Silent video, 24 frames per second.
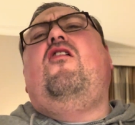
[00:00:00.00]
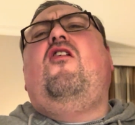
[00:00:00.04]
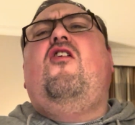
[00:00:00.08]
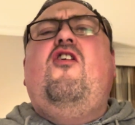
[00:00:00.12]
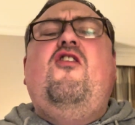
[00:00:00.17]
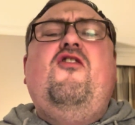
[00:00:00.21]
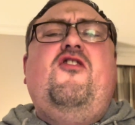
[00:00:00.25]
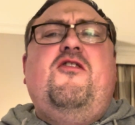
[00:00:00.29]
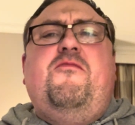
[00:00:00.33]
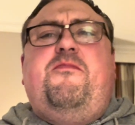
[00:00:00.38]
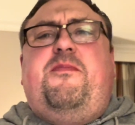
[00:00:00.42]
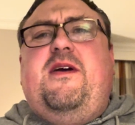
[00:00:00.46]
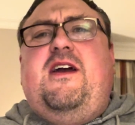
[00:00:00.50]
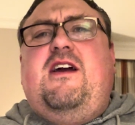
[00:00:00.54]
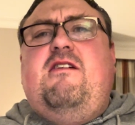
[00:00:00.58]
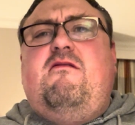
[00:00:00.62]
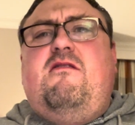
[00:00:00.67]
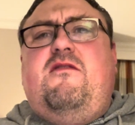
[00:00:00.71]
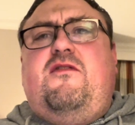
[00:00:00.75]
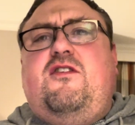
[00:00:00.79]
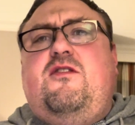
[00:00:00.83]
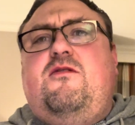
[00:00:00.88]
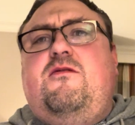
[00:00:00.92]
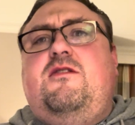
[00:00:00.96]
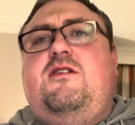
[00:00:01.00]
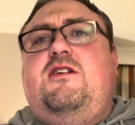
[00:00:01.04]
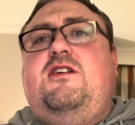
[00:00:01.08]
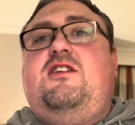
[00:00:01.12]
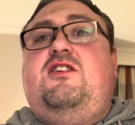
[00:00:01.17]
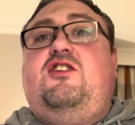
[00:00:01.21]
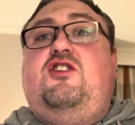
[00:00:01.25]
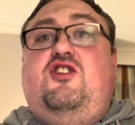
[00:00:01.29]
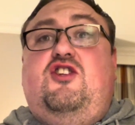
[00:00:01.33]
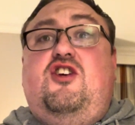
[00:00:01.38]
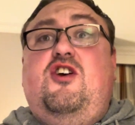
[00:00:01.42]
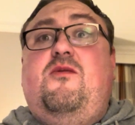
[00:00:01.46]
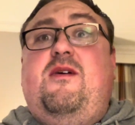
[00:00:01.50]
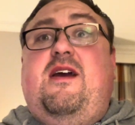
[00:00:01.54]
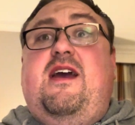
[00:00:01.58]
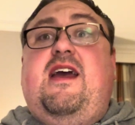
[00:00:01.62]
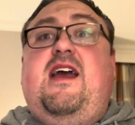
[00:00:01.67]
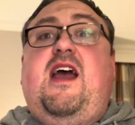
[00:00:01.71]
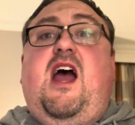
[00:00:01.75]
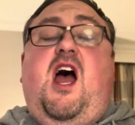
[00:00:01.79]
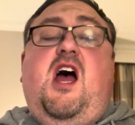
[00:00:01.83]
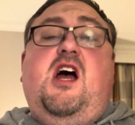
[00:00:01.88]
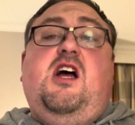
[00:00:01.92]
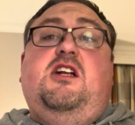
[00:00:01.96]
Other beer reviewers do
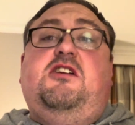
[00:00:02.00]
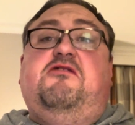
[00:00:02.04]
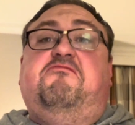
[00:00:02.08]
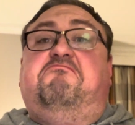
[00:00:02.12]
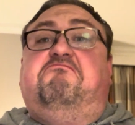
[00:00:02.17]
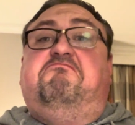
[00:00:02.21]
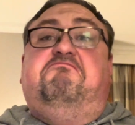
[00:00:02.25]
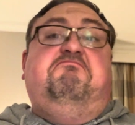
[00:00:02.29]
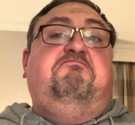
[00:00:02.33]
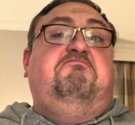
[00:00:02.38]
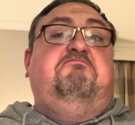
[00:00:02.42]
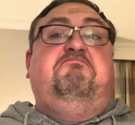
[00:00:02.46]
it, and